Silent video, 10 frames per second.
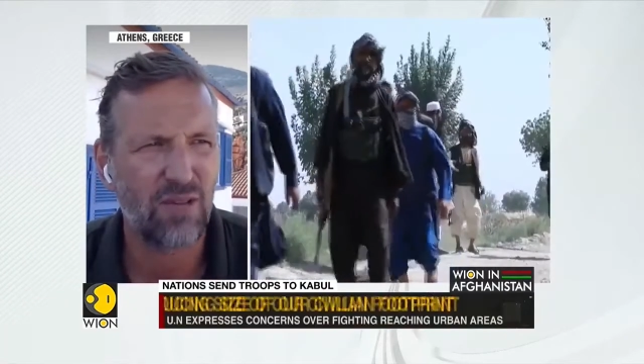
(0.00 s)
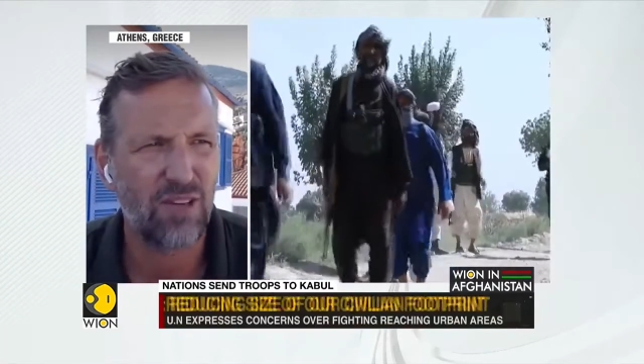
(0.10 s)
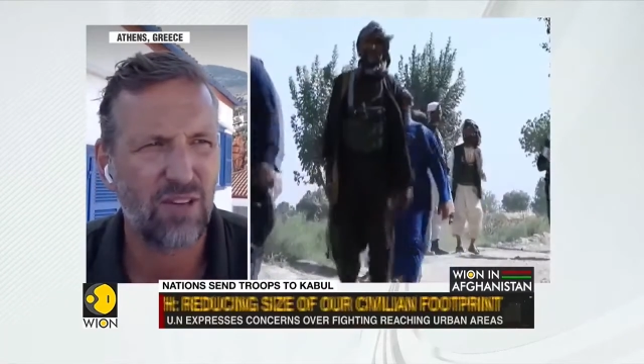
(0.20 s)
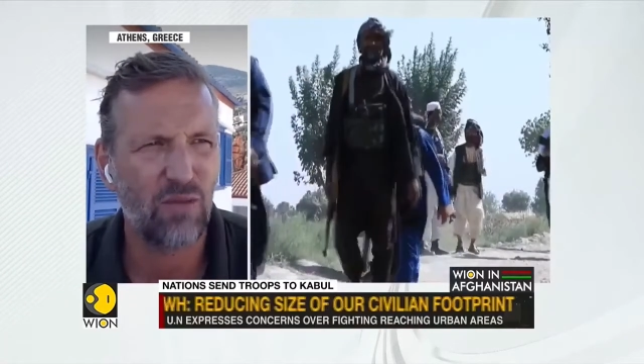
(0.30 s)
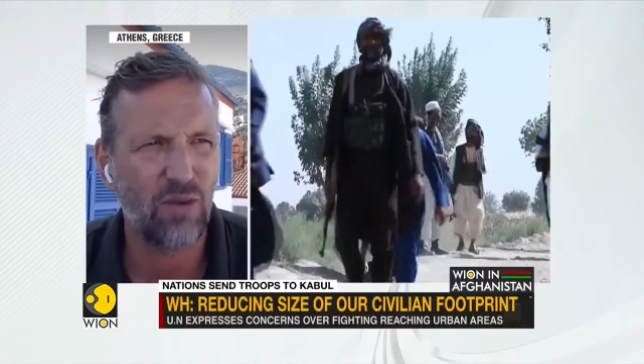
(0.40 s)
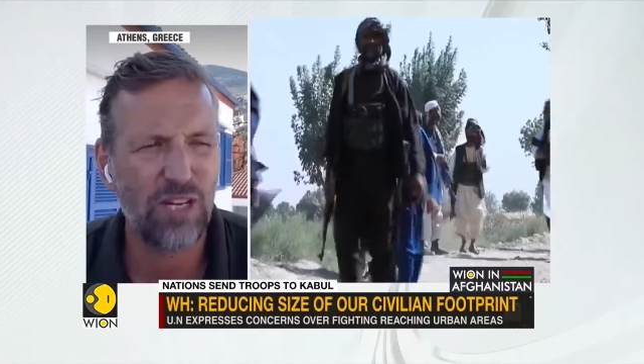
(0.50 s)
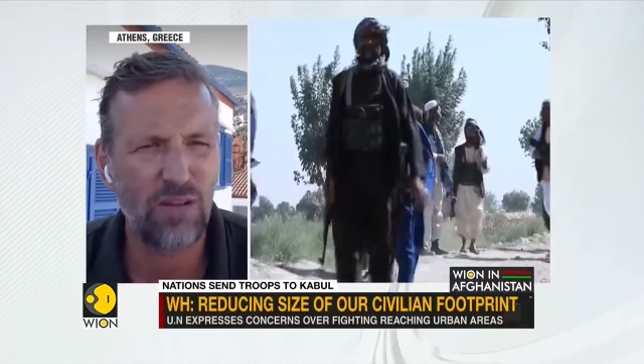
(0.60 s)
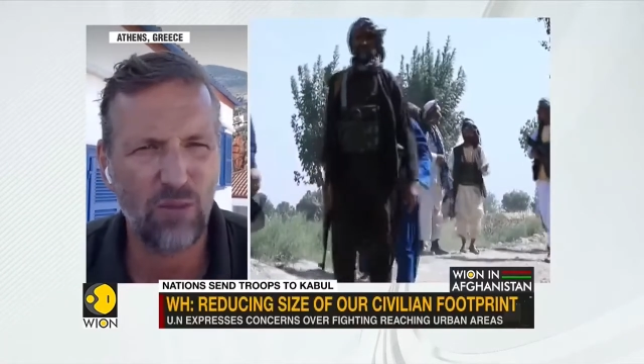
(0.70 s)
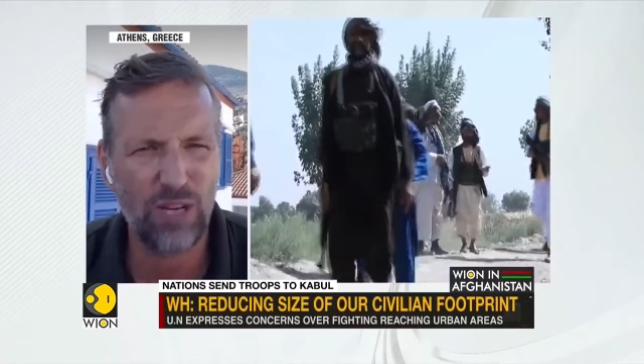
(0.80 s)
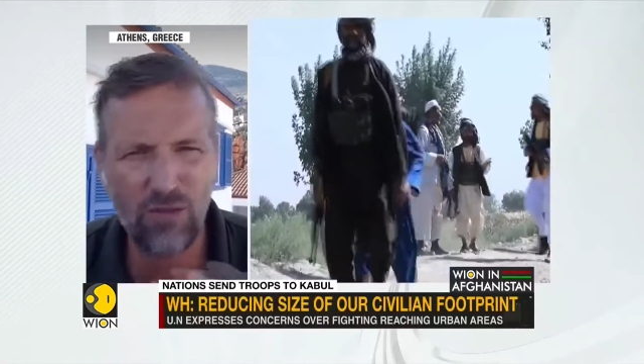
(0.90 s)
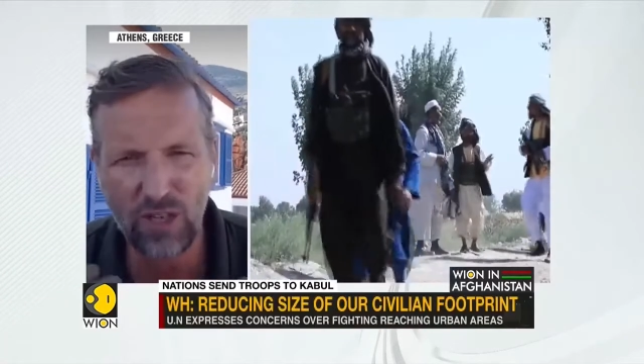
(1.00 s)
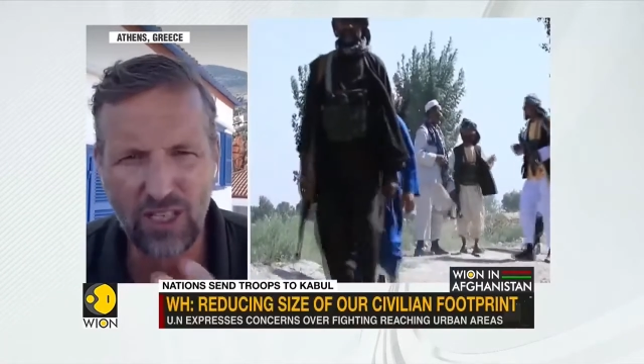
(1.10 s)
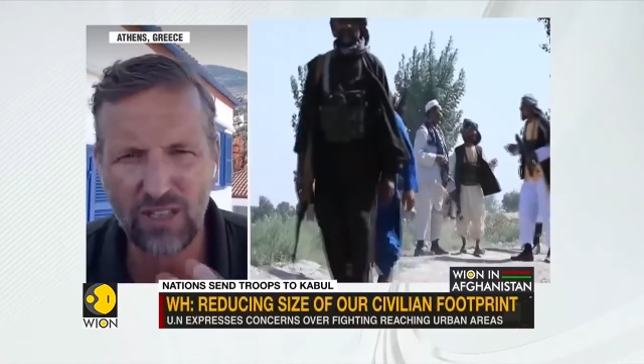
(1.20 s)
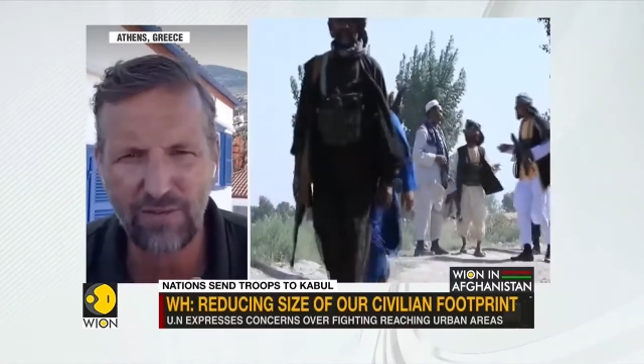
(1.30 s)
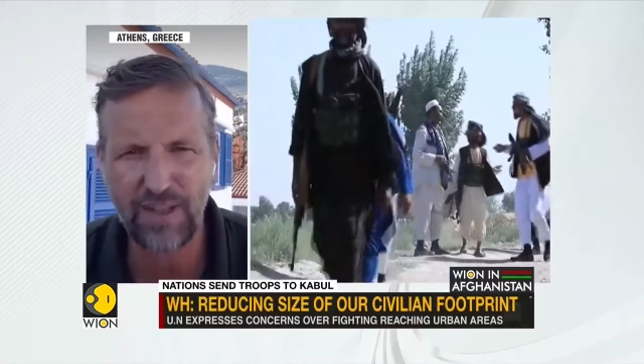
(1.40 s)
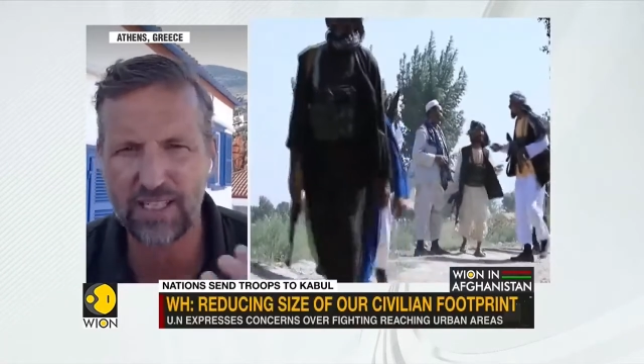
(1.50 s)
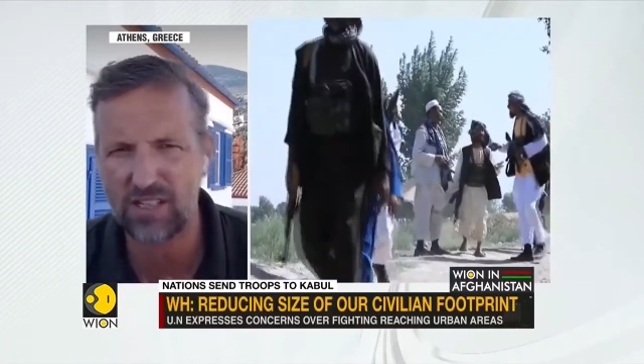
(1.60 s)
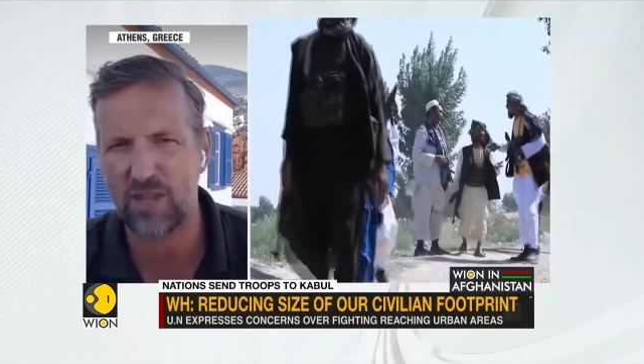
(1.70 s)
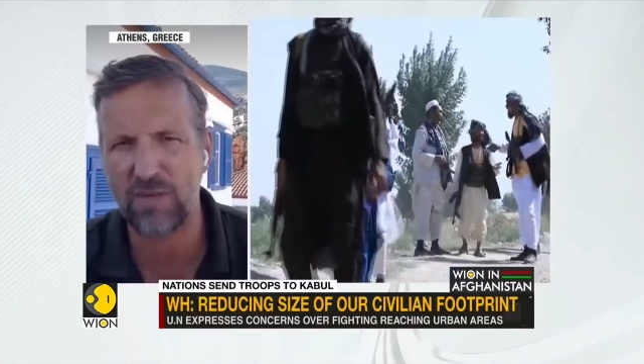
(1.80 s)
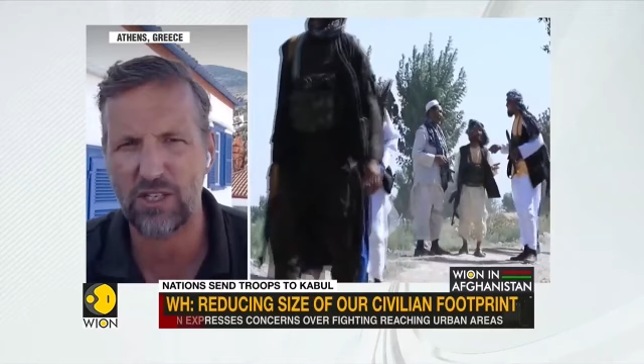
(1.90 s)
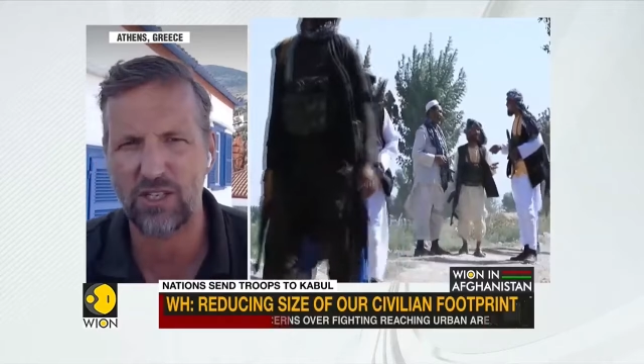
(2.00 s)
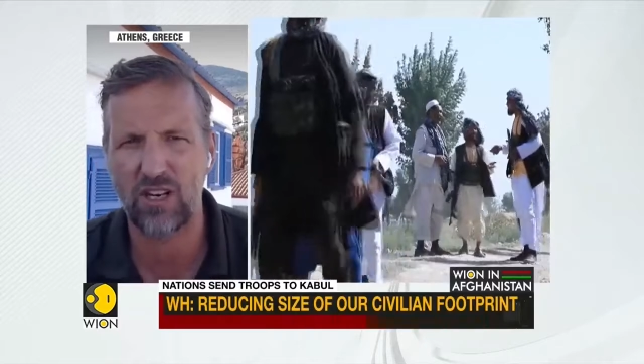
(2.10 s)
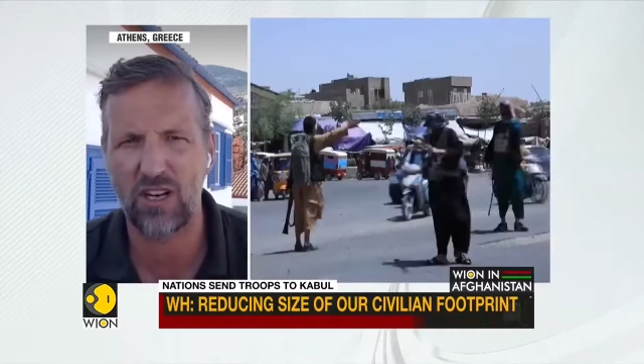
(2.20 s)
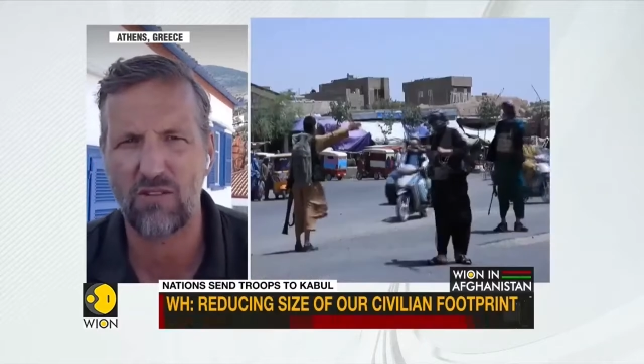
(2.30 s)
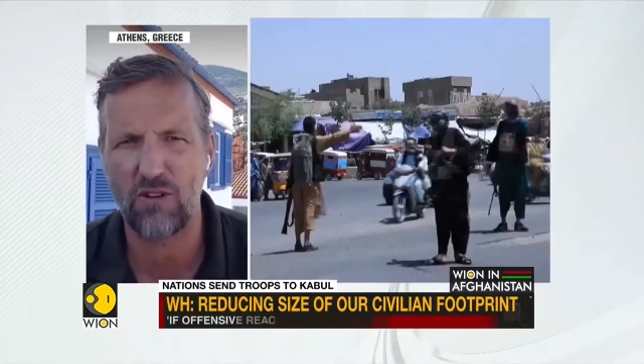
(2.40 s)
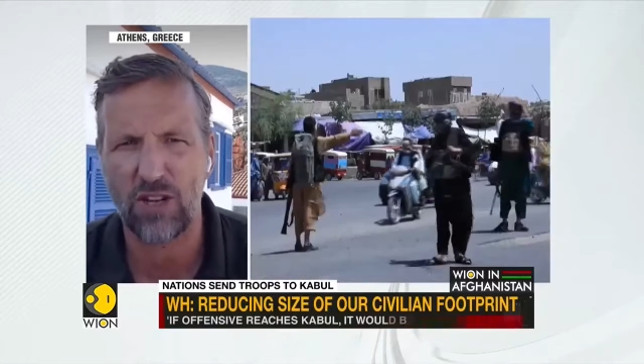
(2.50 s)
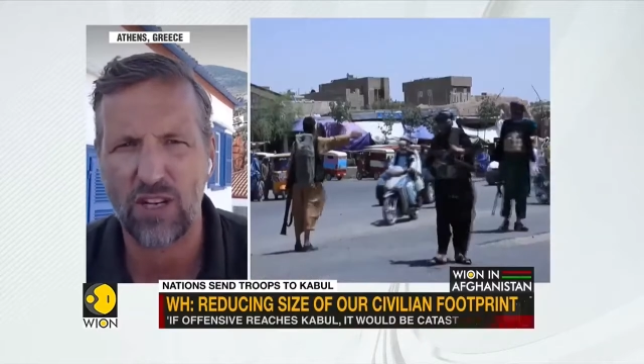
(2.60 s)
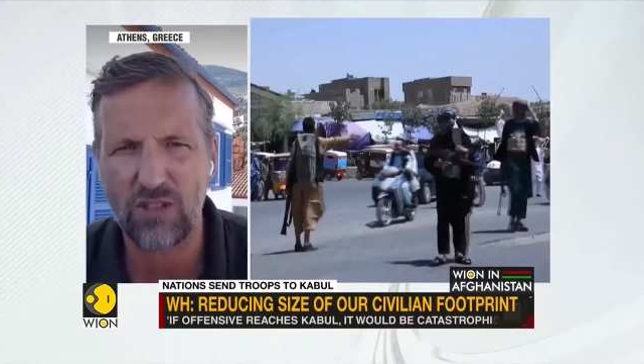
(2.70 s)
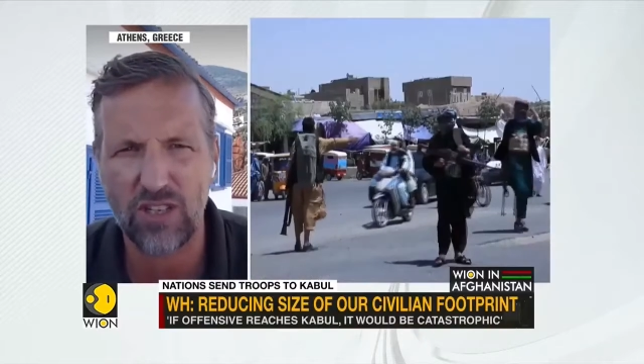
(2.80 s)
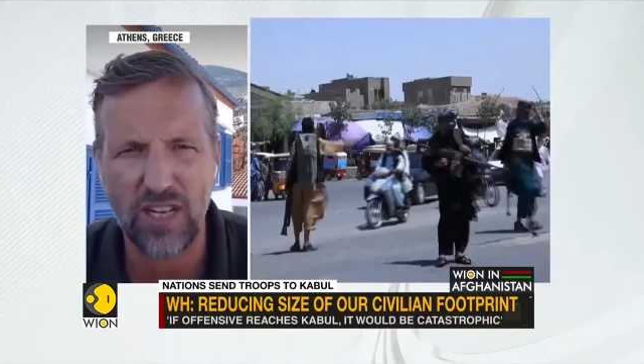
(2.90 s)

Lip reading: So when you look at the figures, as I mentioned earlier on,